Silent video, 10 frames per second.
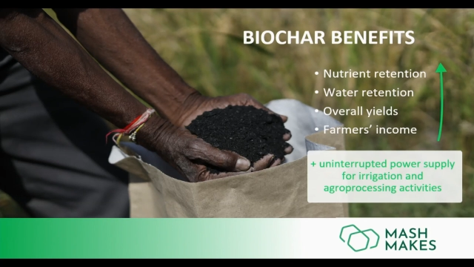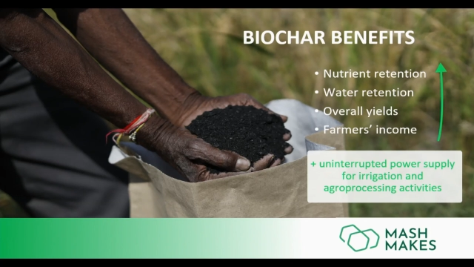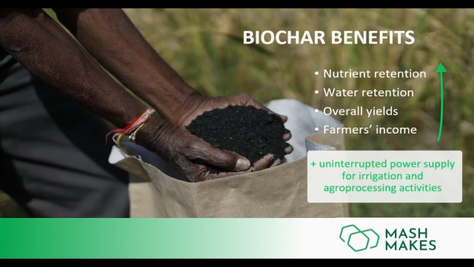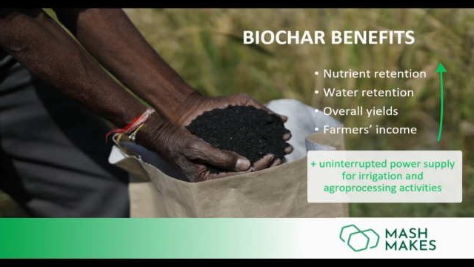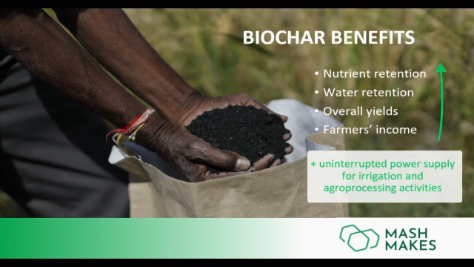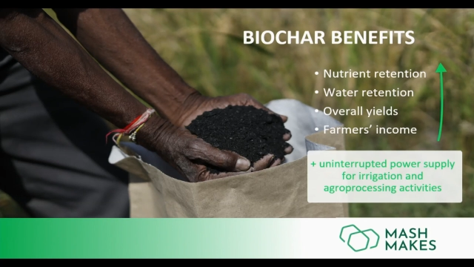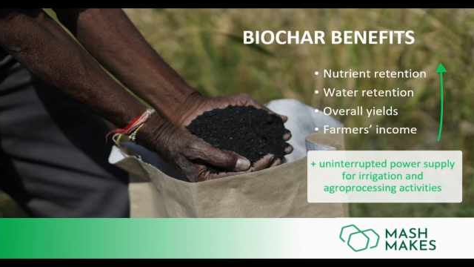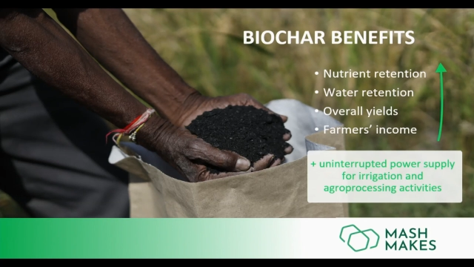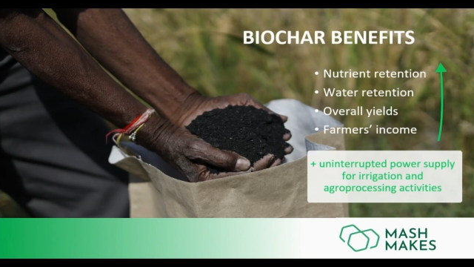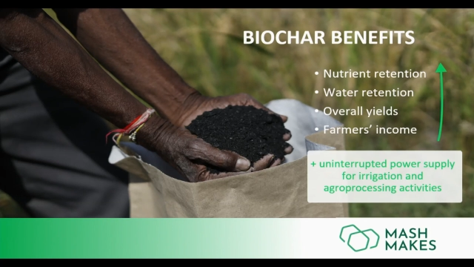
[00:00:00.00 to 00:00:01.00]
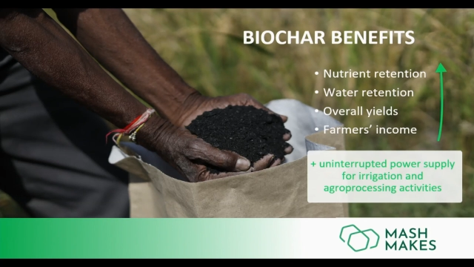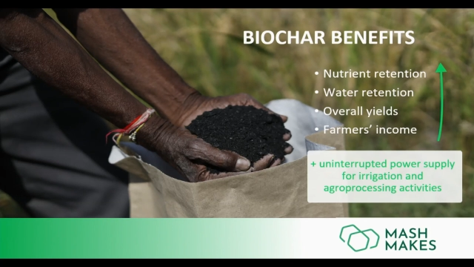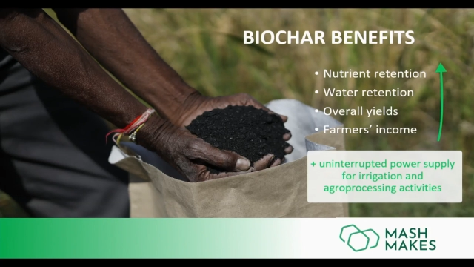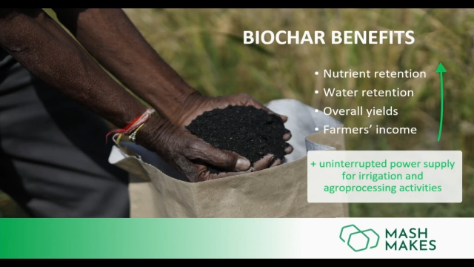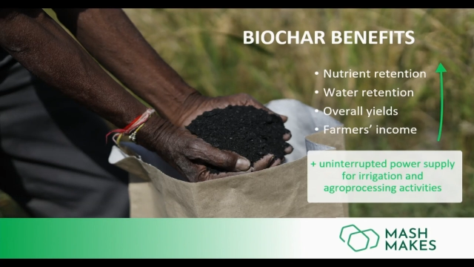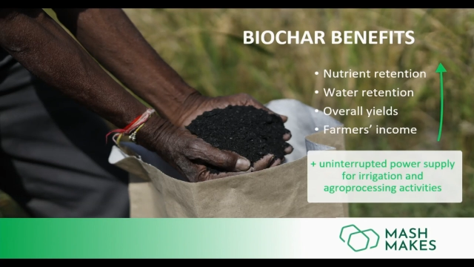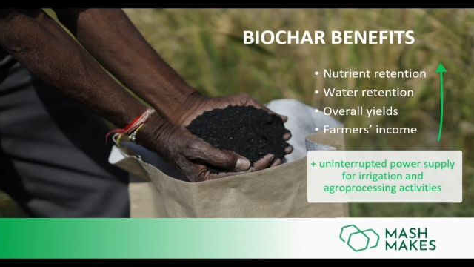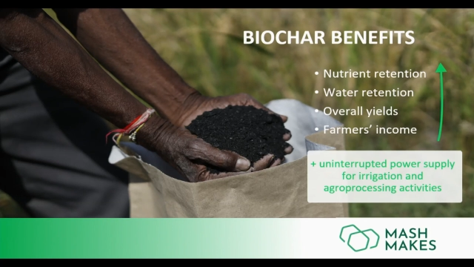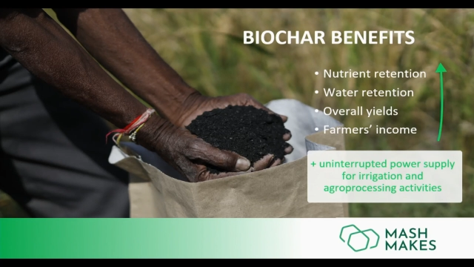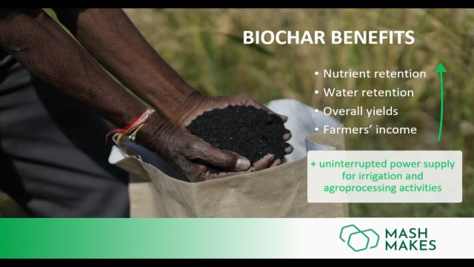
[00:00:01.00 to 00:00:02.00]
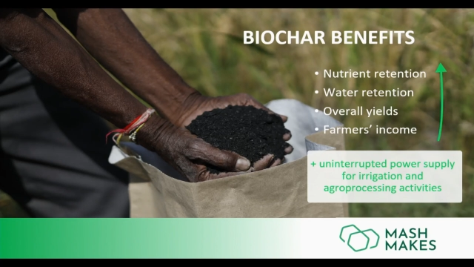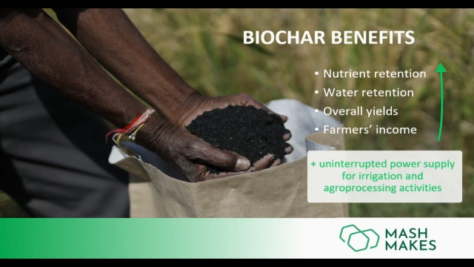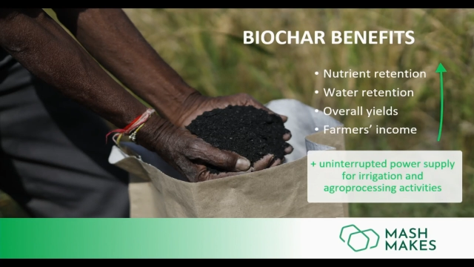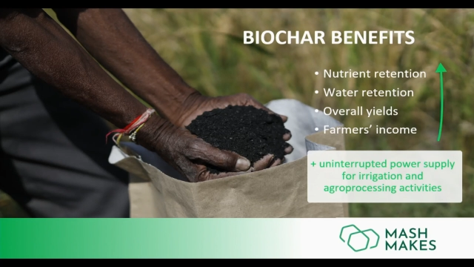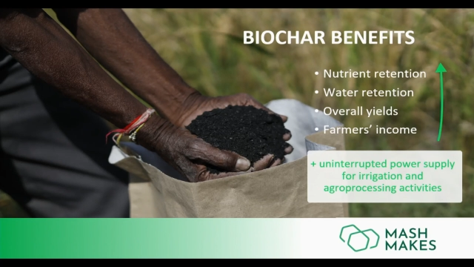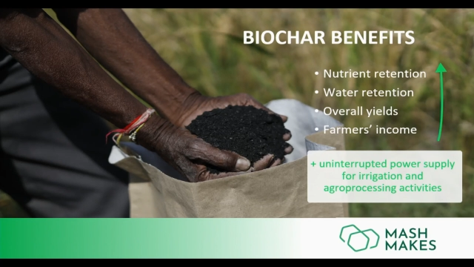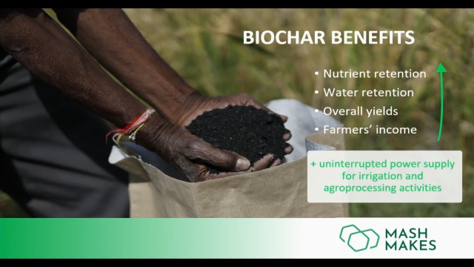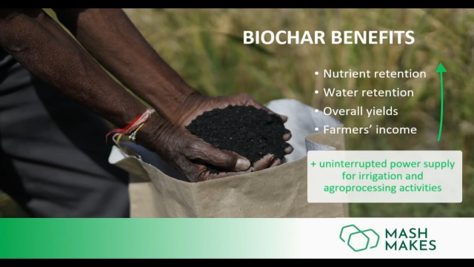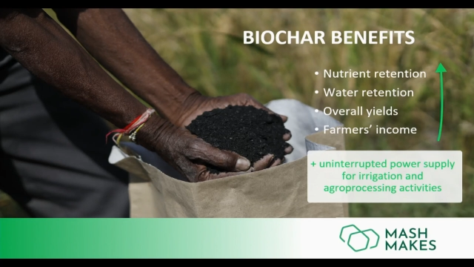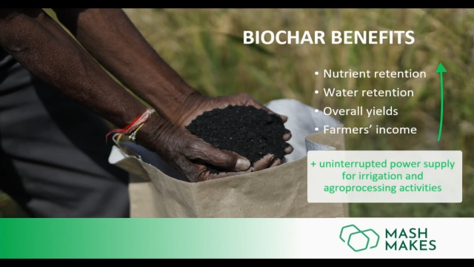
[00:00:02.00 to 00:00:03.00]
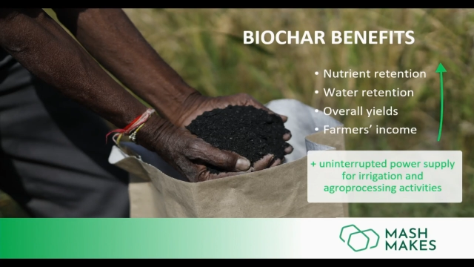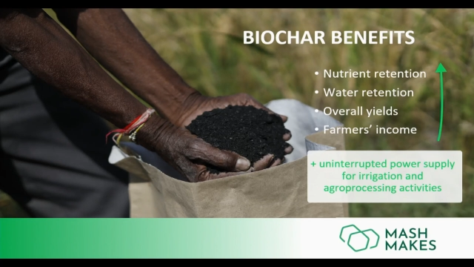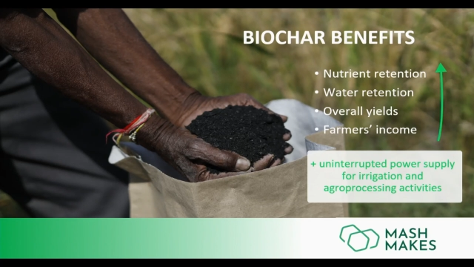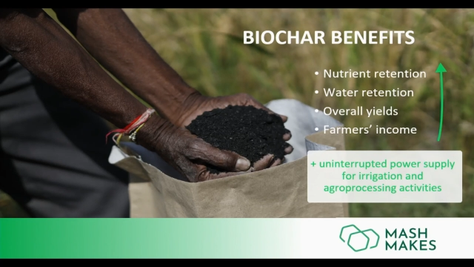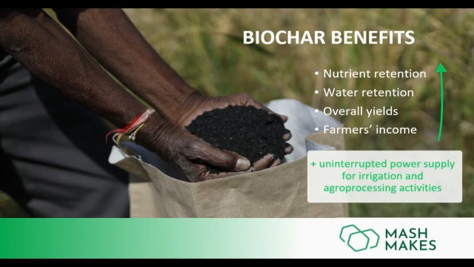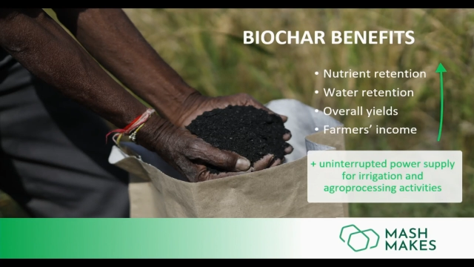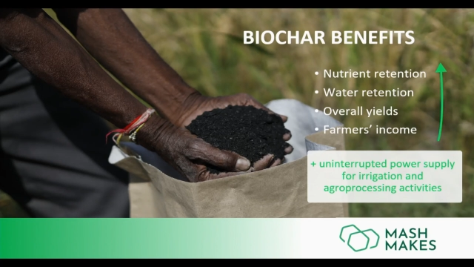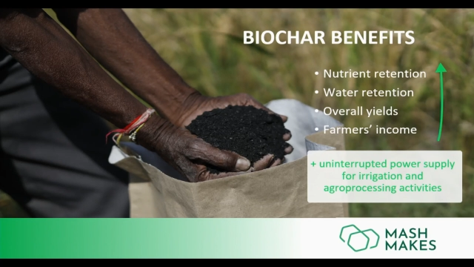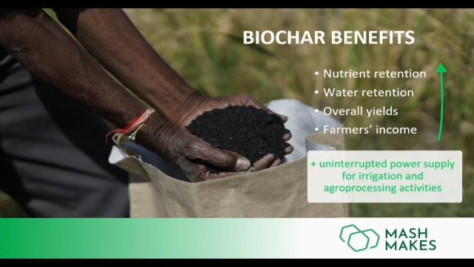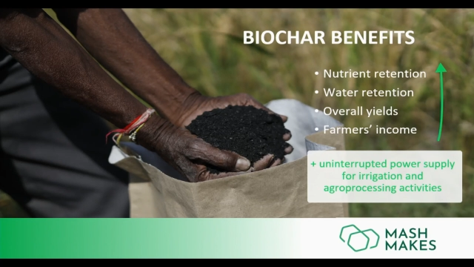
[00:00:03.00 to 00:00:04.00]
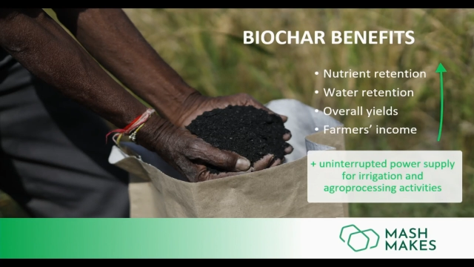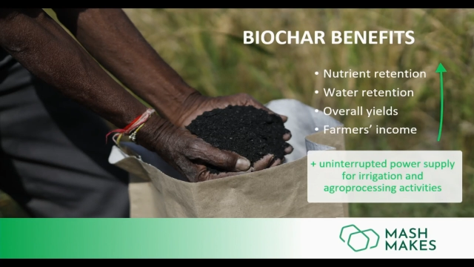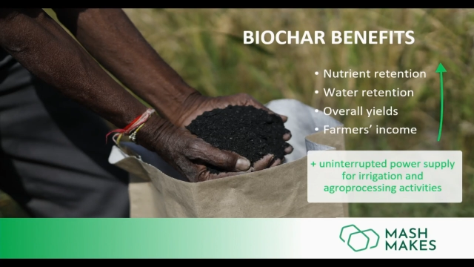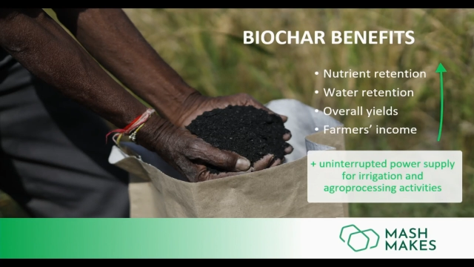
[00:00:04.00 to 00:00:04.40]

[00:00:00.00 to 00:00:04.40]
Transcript: No face is visible, so there are no lips to read.